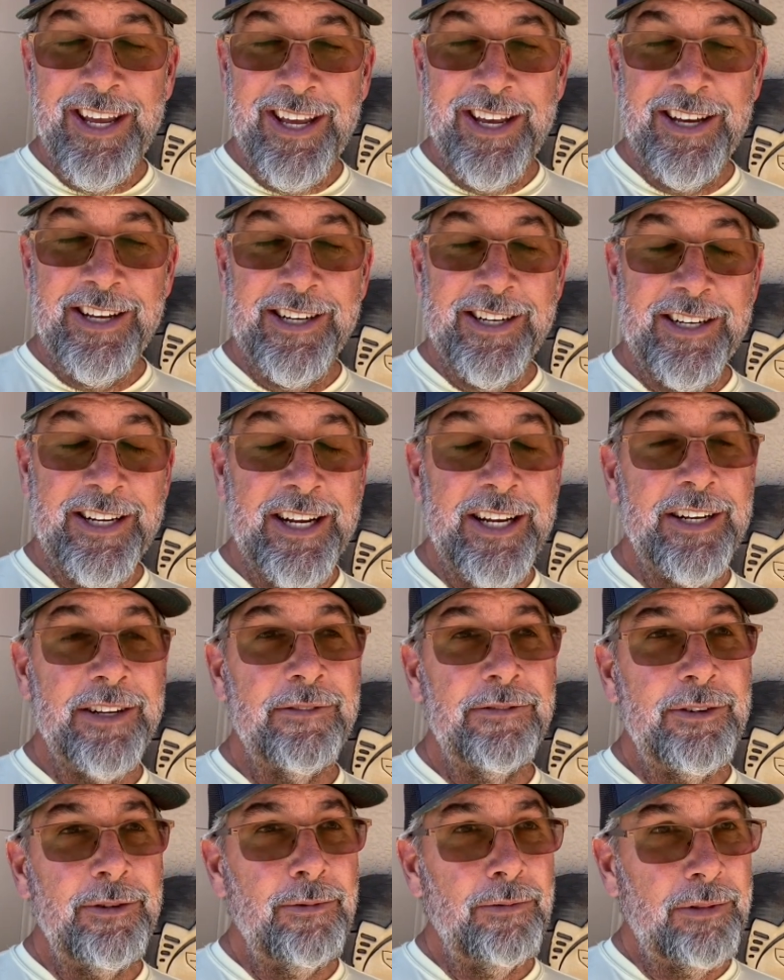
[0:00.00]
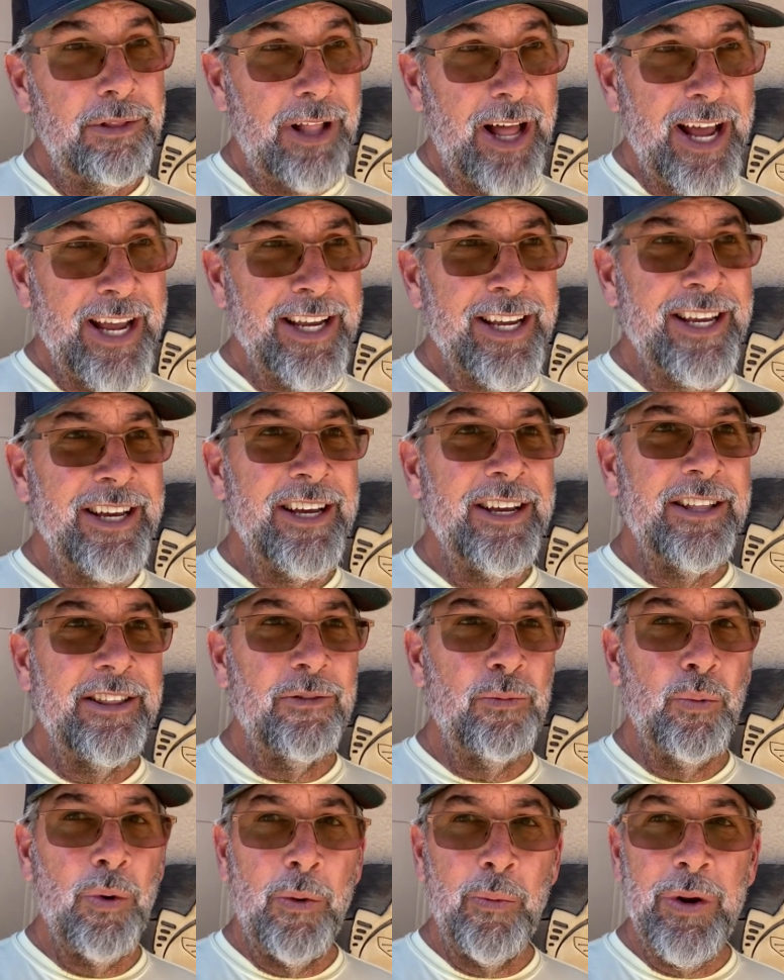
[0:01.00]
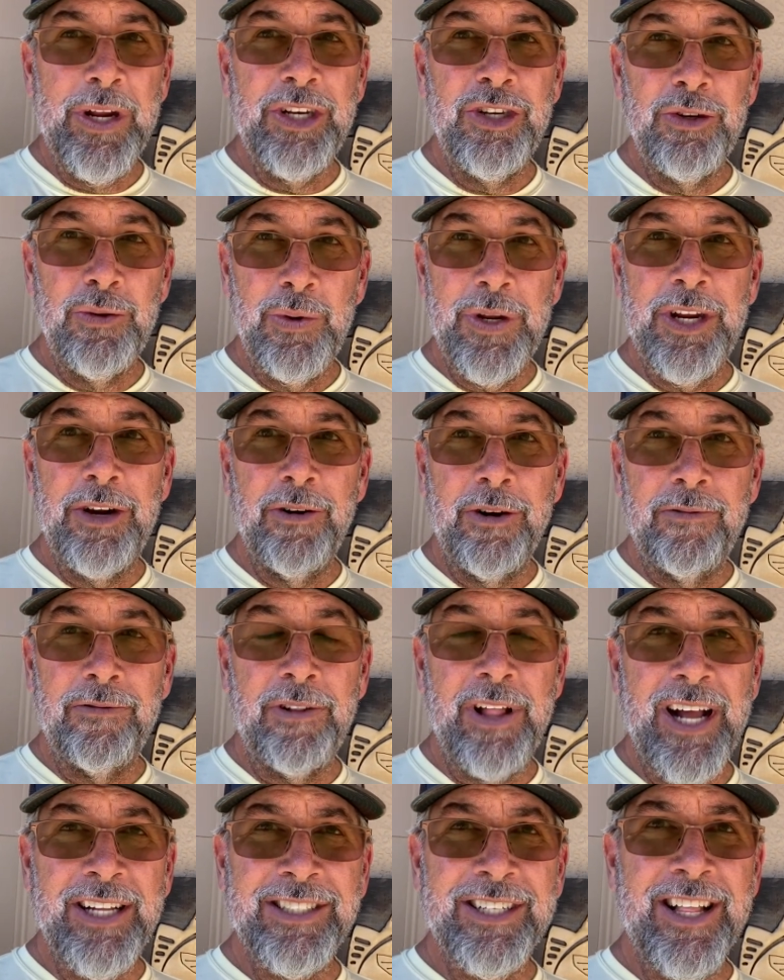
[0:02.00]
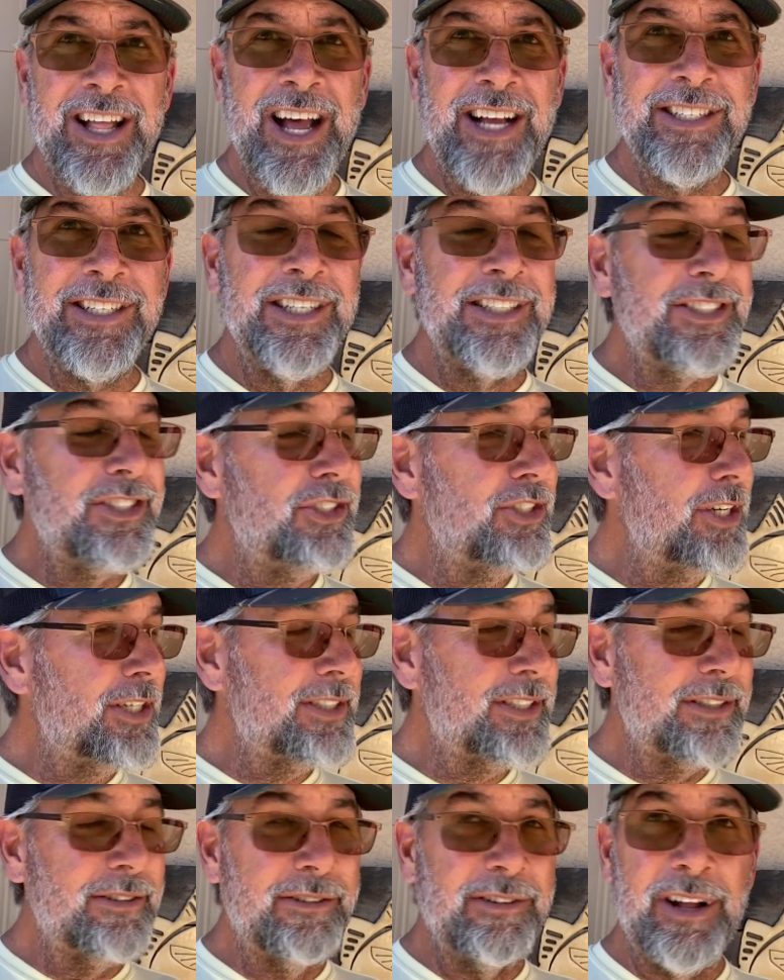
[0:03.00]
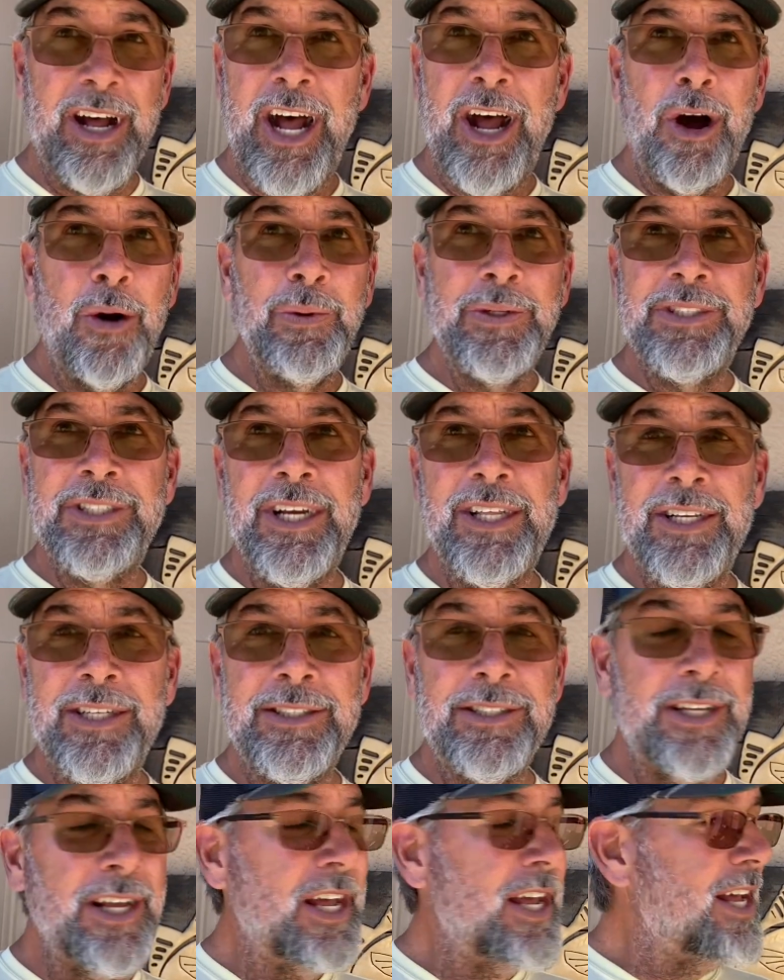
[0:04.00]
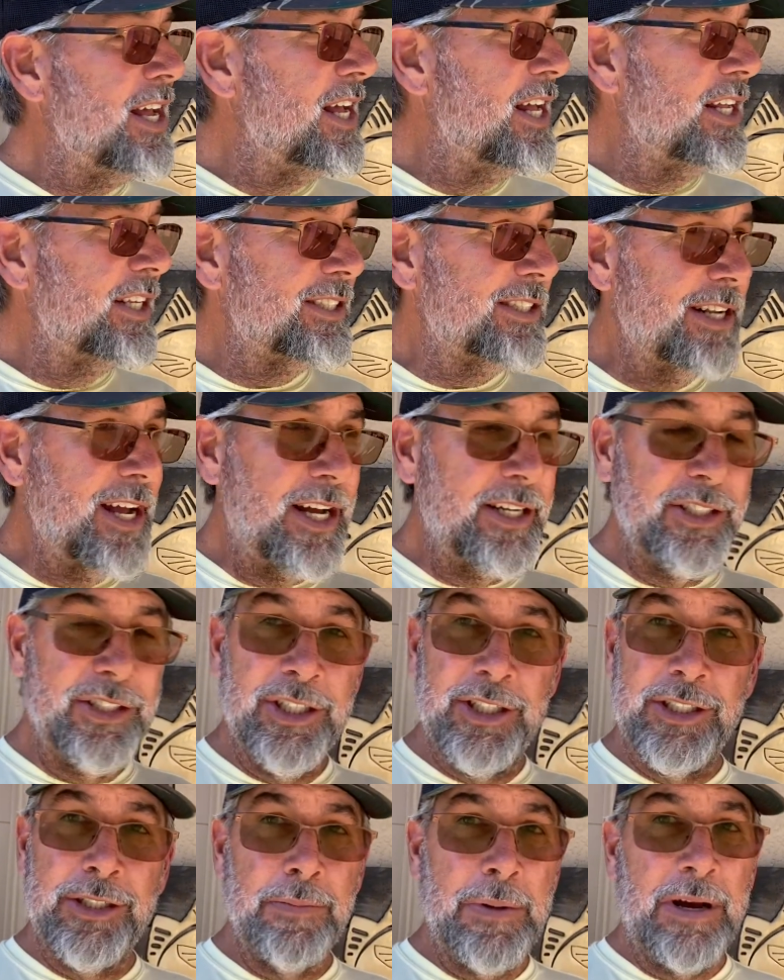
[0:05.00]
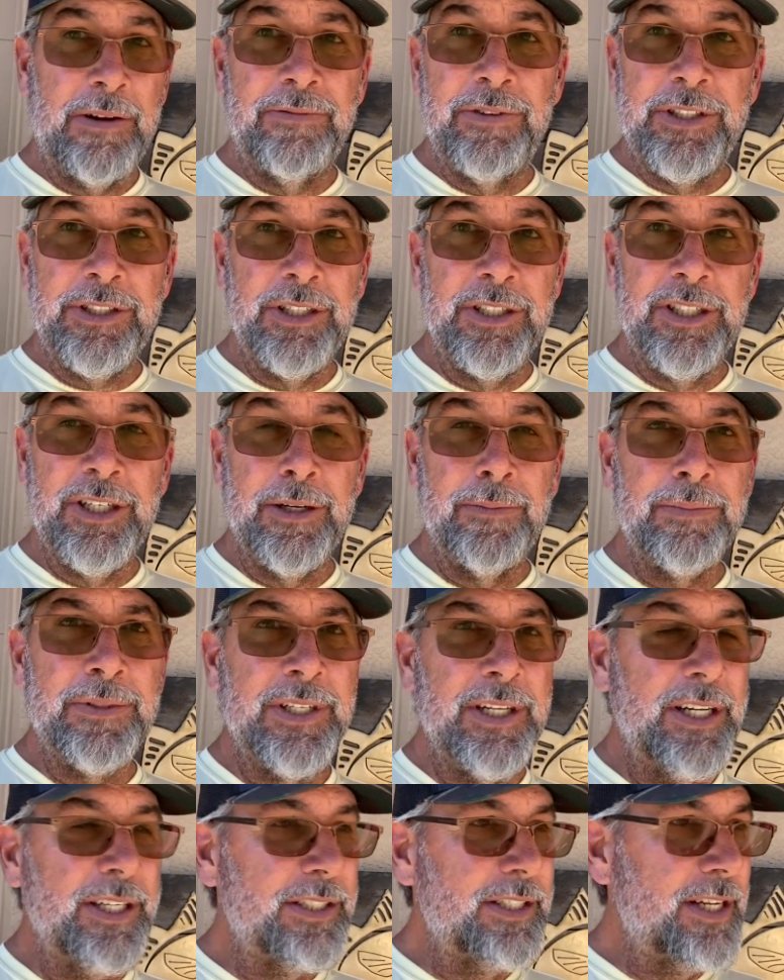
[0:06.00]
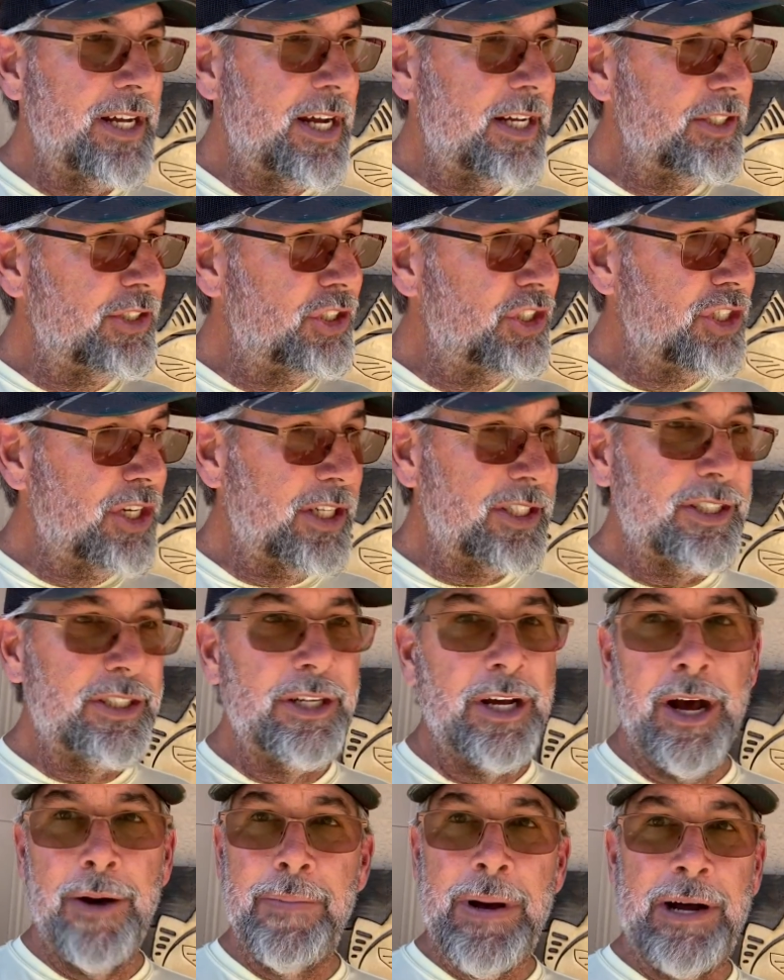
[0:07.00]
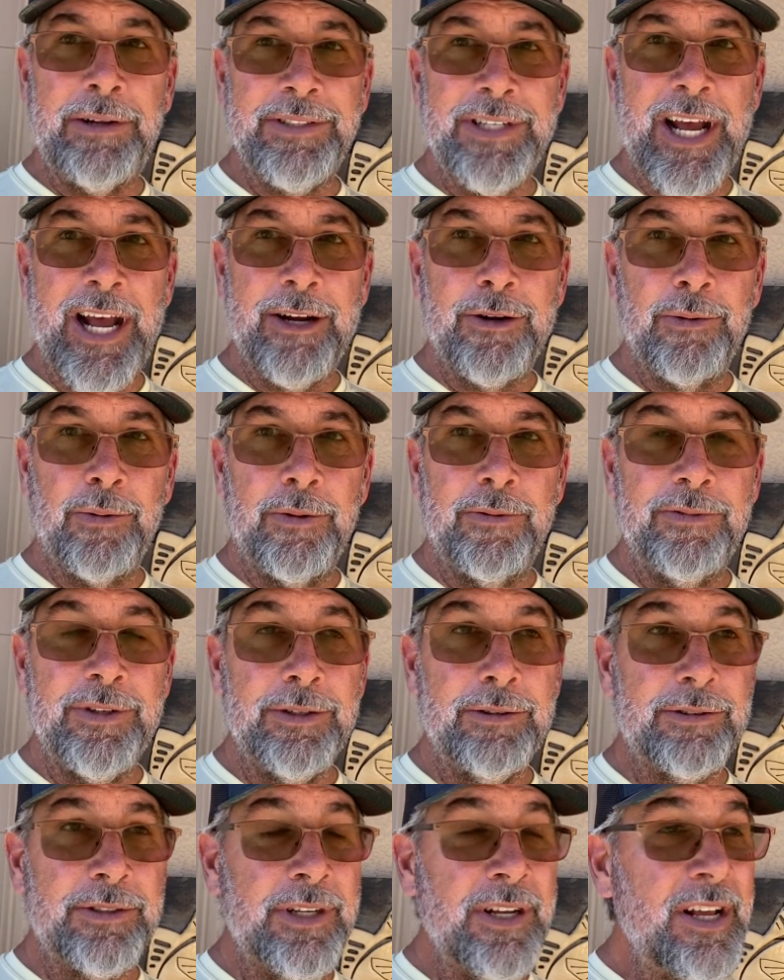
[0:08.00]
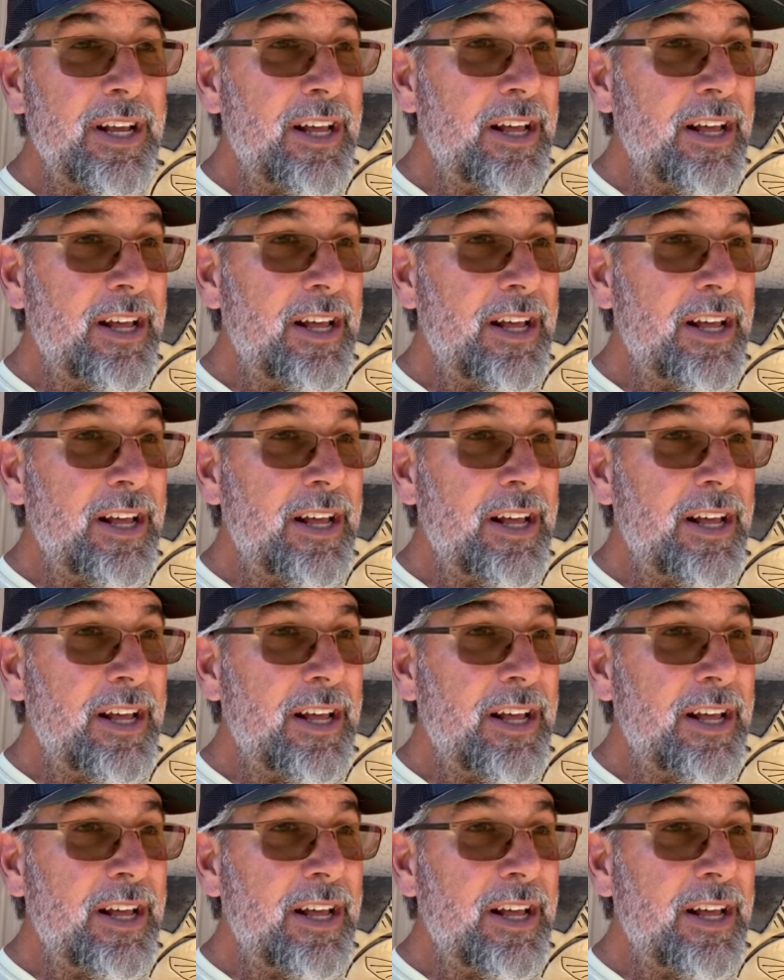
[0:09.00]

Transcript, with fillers: And if you like what we do here at Flats Class, it's just, I always say this, it's not just about fishing tips. It's not just about tackle reviews.